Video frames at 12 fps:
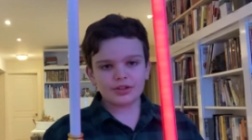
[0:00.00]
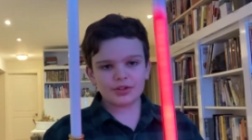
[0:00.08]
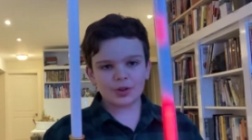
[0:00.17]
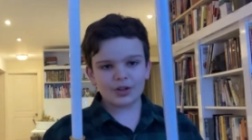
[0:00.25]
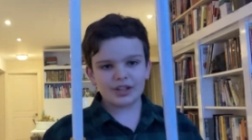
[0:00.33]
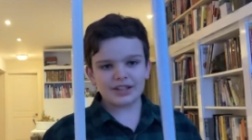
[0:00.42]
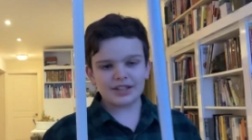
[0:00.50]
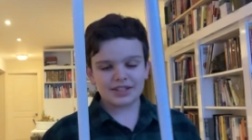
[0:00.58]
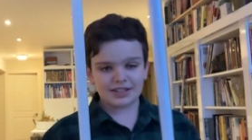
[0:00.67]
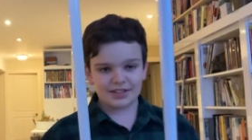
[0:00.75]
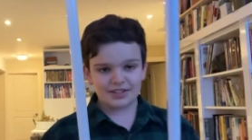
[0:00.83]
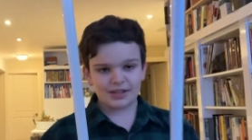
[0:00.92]
turning this
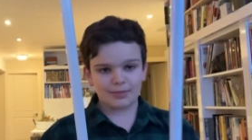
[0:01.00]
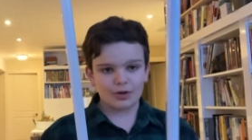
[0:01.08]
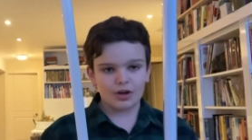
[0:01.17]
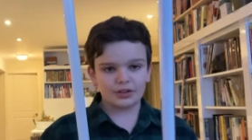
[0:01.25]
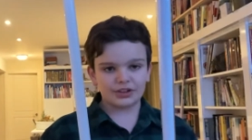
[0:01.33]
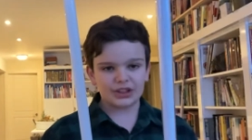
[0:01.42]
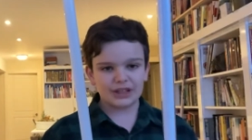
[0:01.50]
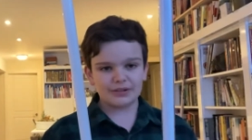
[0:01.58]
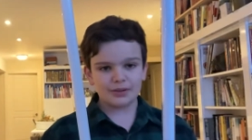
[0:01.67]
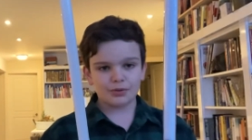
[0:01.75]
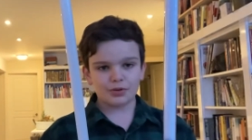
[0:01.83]
lightsaber on, shall we?